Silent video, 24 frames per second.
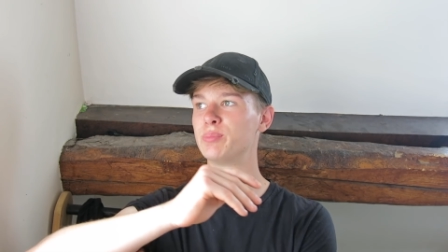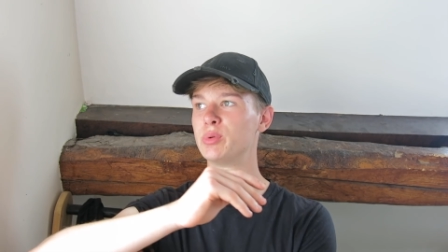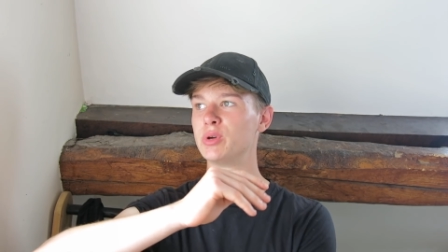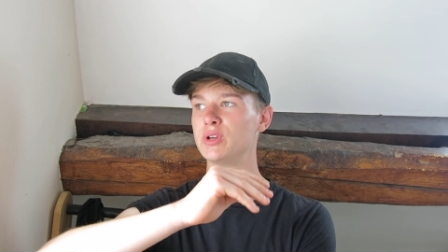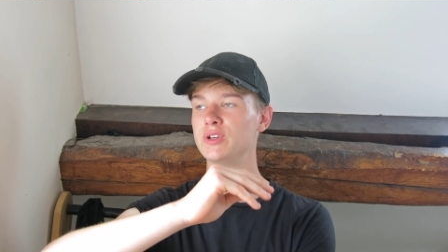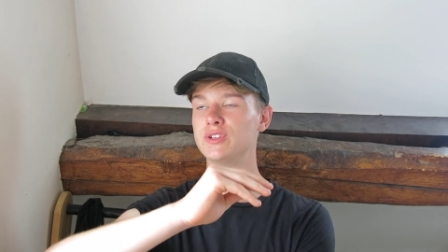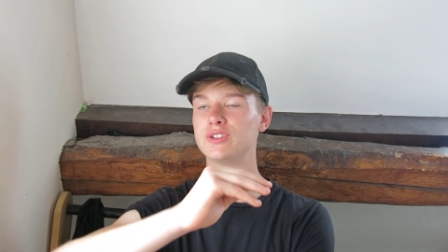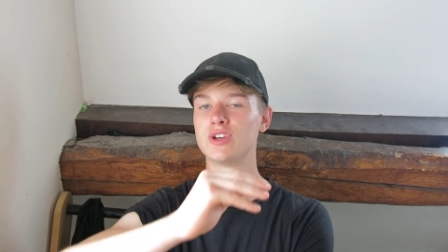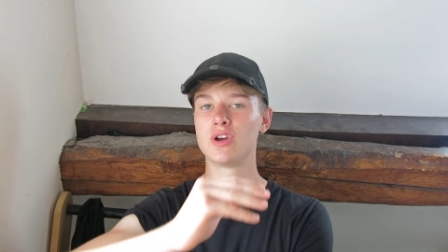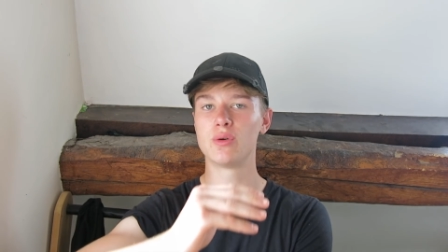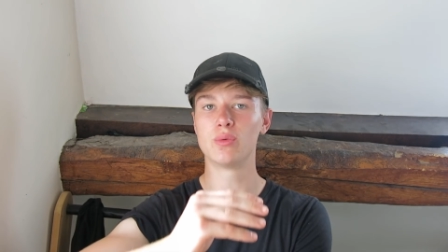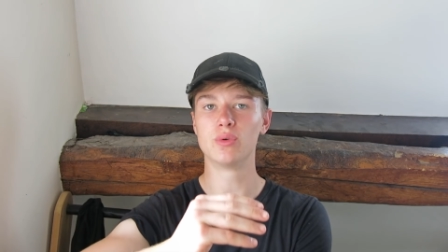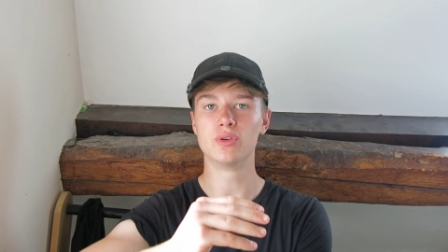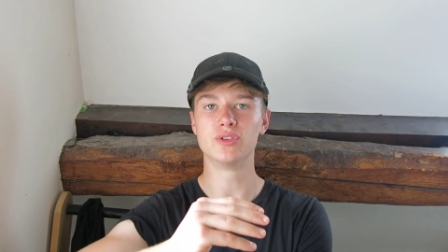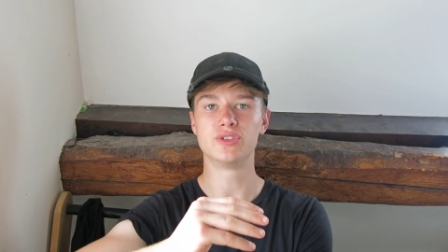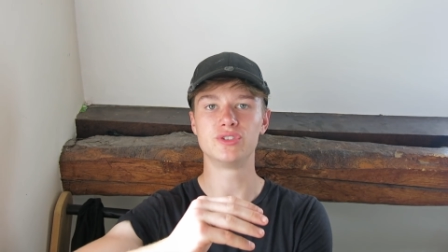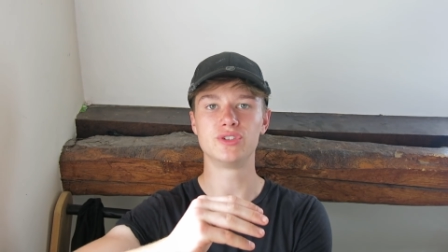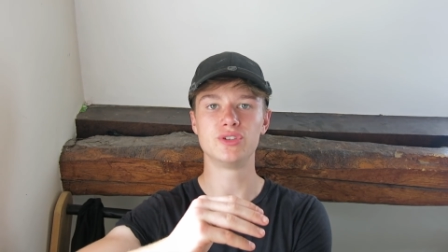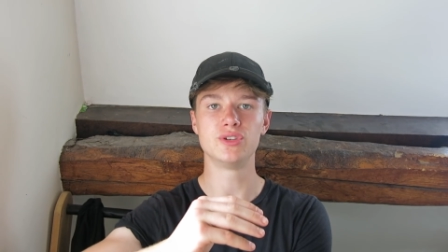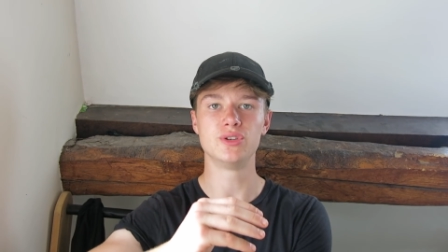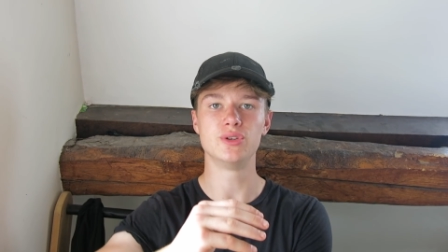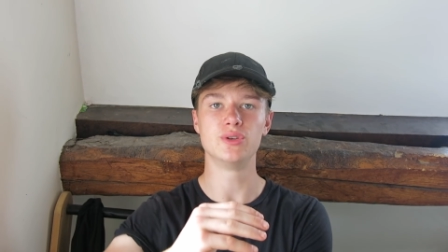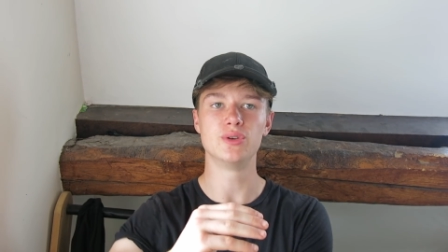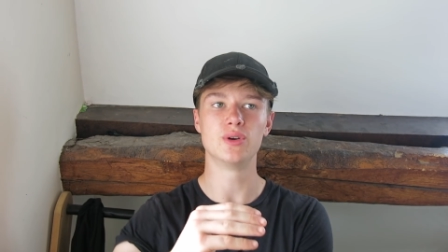but you don't want
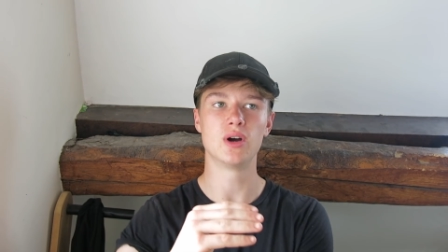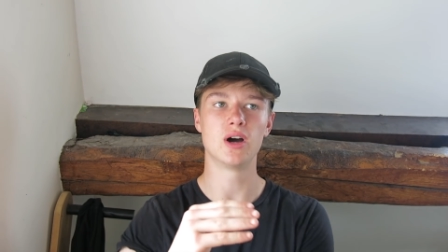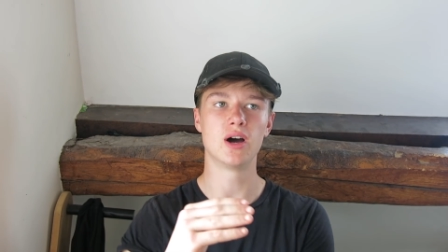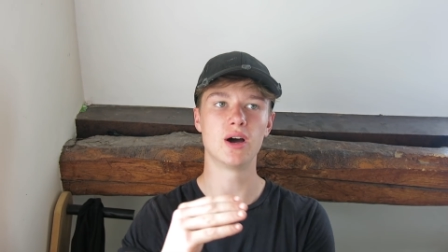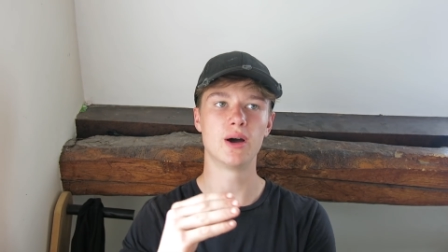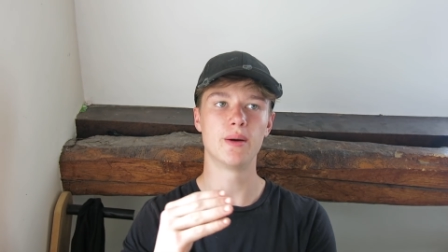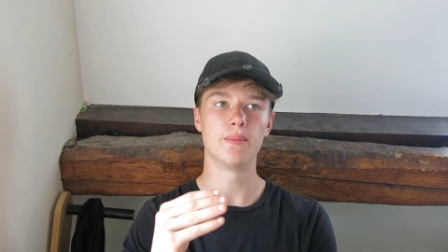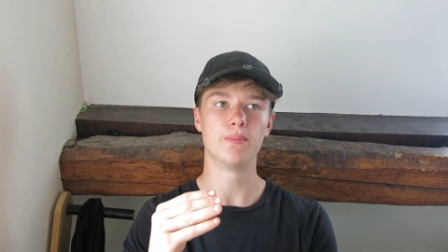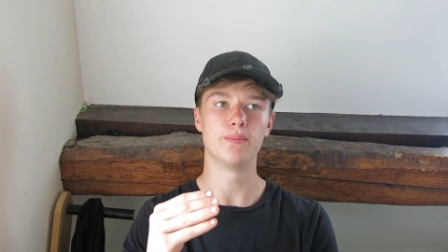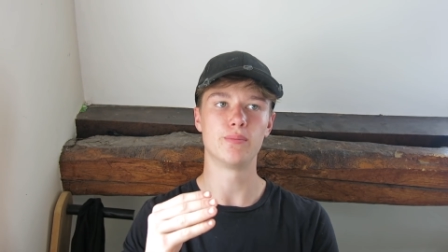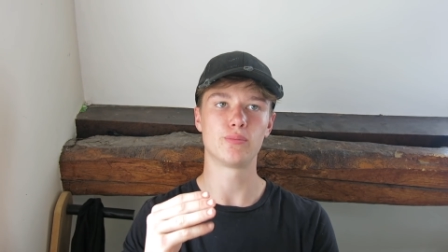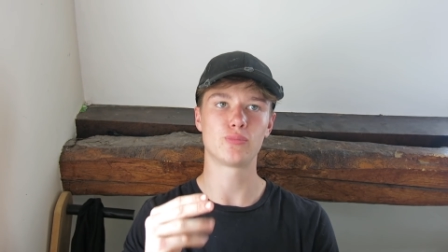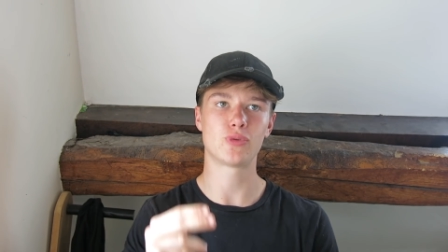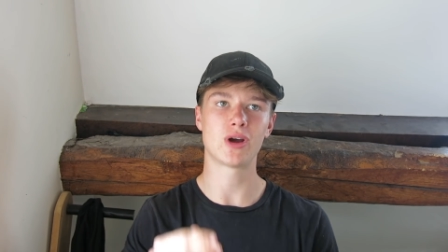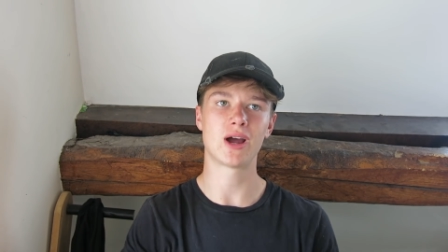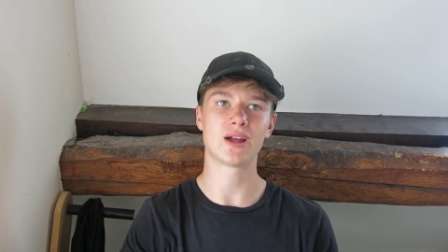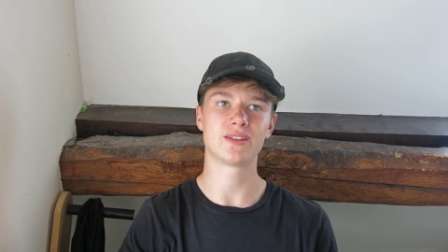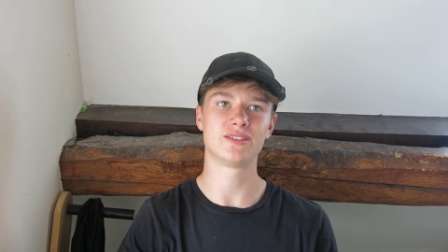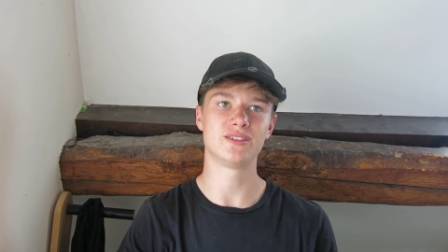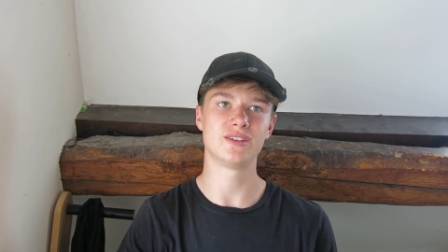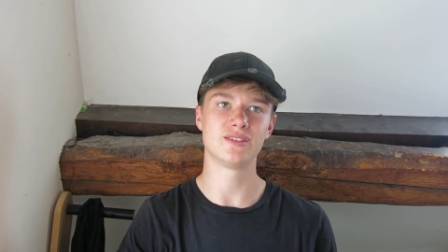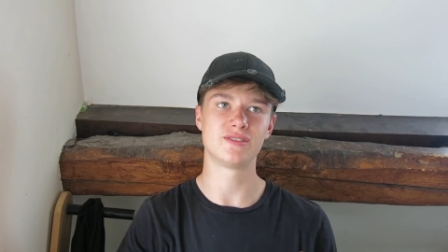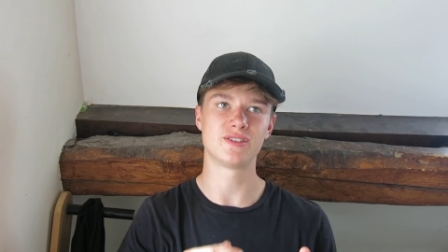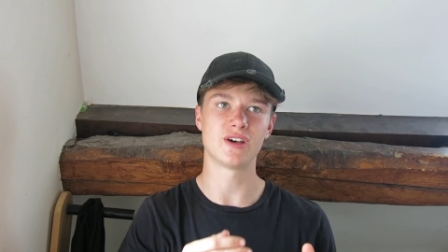to um,
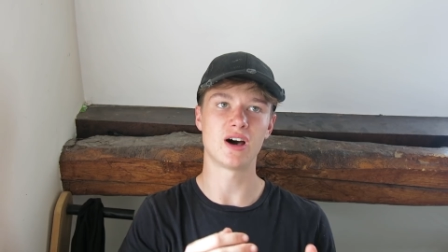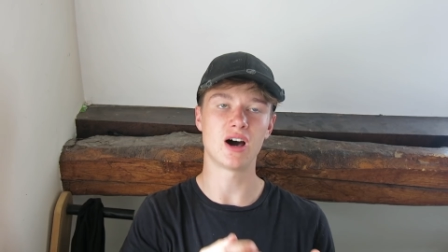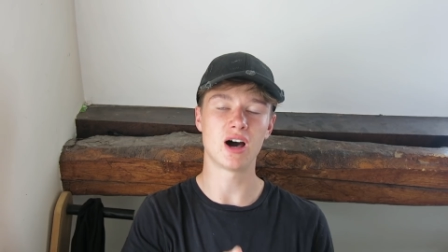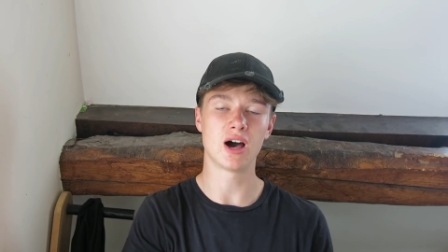practice a